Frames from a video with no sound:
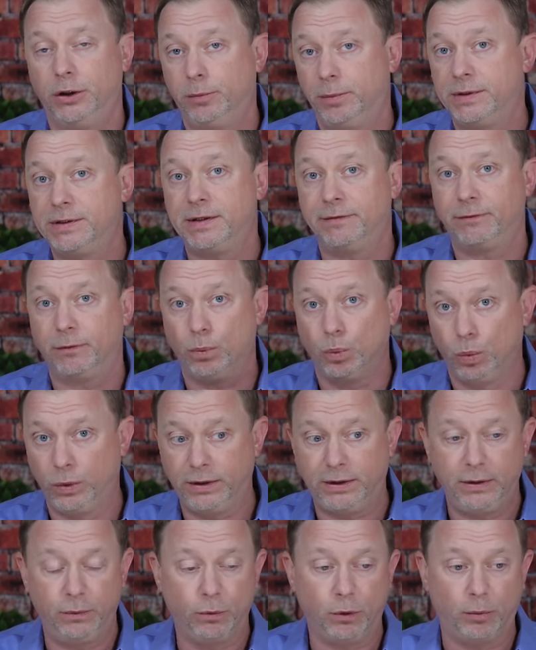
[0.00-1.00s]
Humans have a
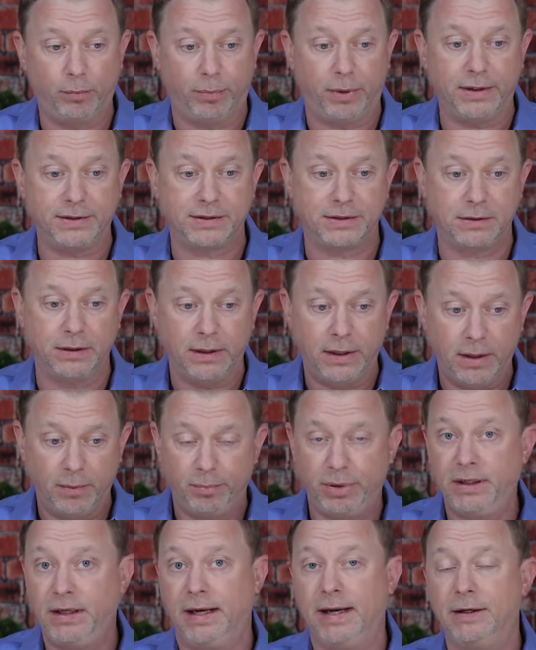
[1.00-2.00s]
really robust
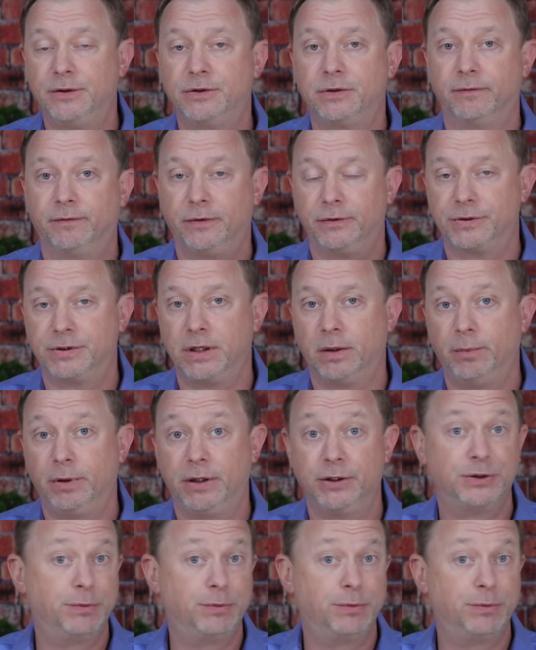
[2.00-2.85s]
pH of their stomach.